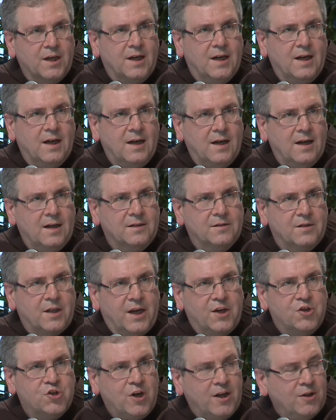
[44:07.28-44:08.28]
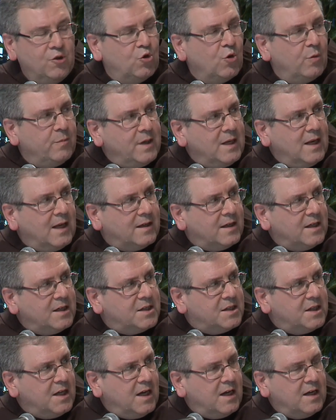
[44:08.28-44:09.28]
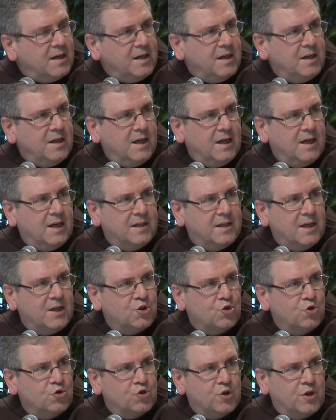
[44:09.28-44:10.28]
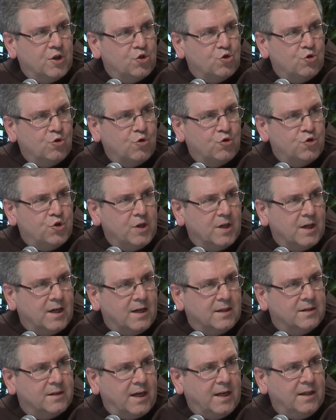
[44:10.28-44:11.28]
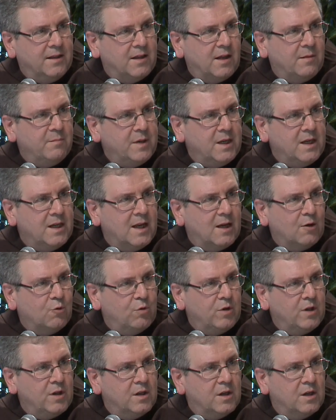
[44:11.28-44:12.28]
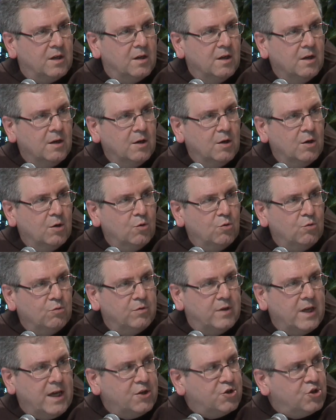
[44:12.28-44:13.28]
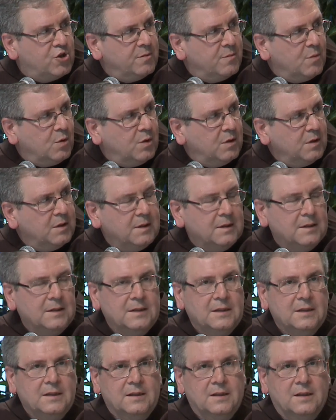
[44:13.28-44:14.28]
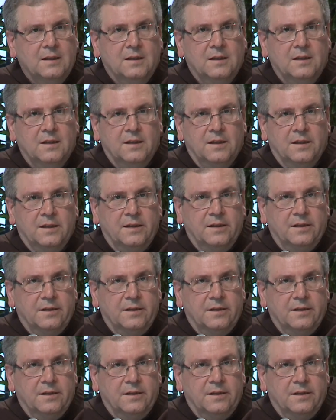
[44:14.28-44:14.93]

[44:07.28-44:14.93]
Before the war, there were three hundred thousand Christians. Now there are, is